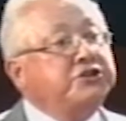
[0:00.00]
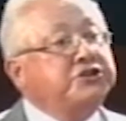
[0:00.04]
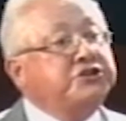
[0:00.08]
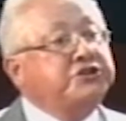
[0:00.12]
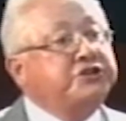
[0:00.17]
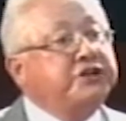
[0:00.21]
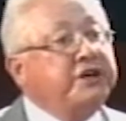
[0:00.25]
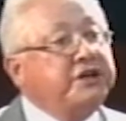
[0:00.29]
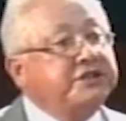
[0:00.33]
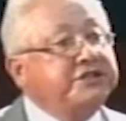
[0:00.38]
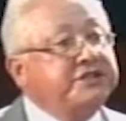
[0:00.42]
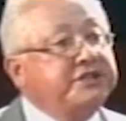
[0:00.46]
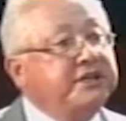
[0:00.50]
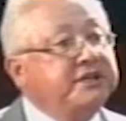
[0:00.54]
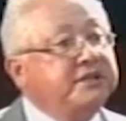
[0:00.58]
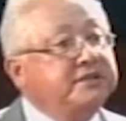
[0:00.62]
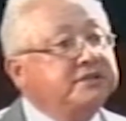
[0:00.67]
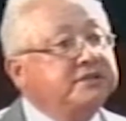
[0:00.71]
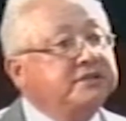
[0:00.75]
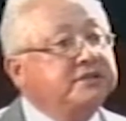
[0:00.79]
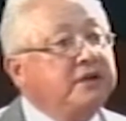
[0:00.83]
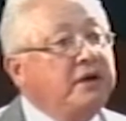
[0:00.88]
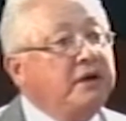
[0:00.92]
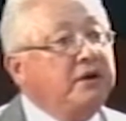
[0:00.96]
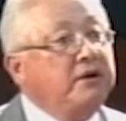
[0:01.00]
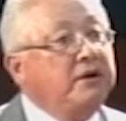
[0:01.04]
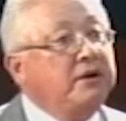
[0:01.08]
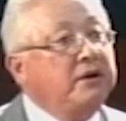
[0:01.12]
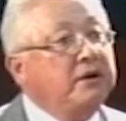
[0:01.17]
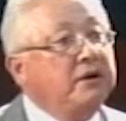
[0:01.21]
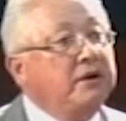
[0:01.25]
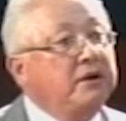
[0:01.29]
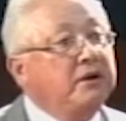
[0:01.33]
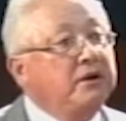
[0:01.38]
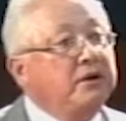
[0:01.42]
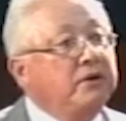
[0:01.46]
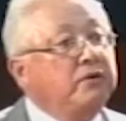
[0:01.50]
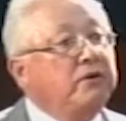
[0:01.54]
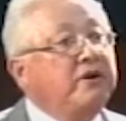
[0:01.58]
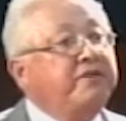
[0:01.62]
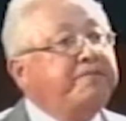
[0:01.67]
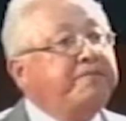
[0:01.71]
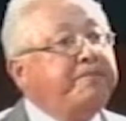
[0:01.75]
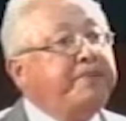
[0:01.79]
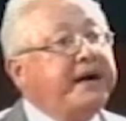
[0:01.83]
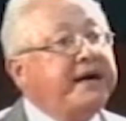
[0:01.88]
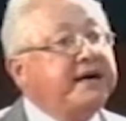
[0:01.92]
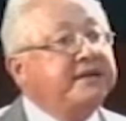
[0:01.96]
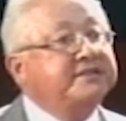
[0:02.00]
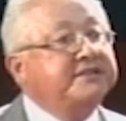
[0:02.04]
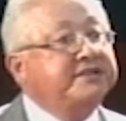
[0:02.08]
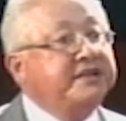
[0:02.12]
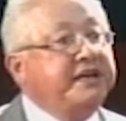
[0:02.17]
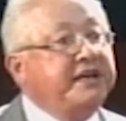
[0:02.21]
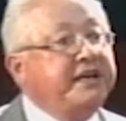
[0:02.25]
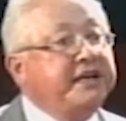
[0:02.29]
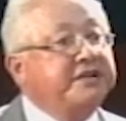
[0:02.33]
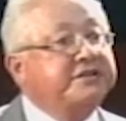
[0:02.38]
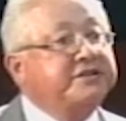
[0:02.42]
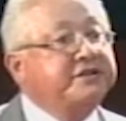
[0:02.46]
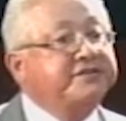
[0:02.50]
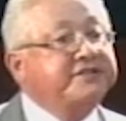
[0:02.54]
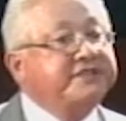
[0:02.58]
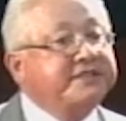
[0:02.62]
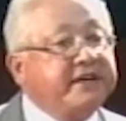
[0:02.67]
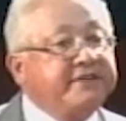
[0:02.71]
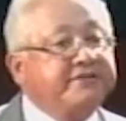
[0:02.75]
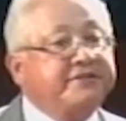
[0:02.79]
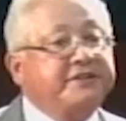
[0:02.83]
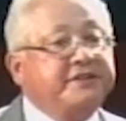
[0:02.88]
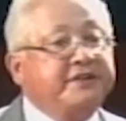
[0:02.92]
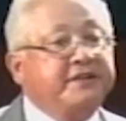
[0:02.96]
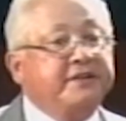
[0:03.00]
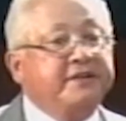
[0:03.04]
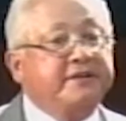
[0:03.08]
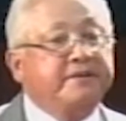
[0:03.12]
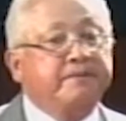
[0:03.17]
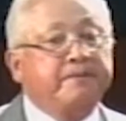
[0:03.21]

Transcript: judges who have passed the age of 70.